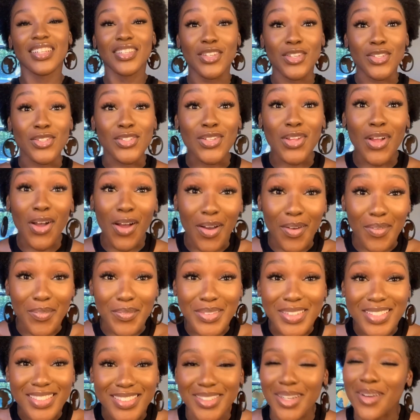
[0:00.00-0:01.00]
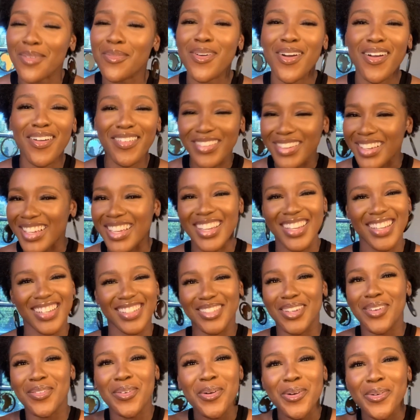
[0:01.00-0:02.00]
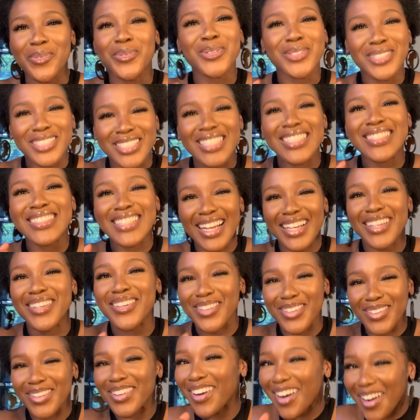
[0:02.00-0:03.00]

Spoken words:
You stopped. Don't worry. Don't worry. Ginger you.